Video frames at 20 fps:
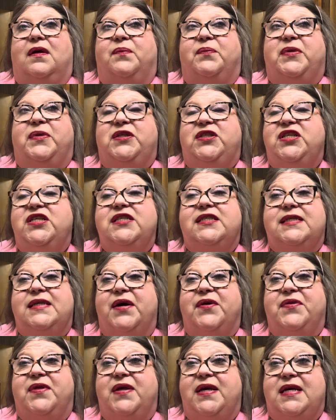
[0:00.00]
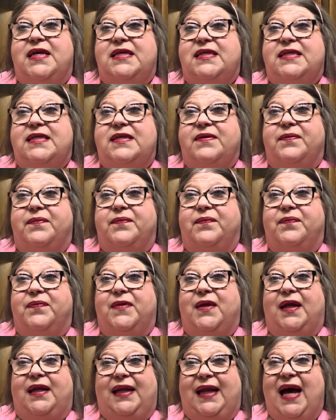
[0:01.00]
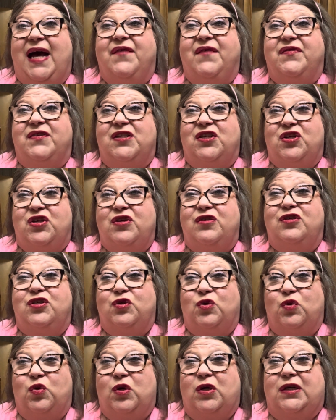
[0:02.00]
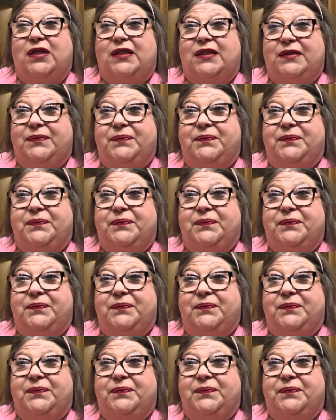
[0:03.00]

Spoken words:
But just know this, life is too short.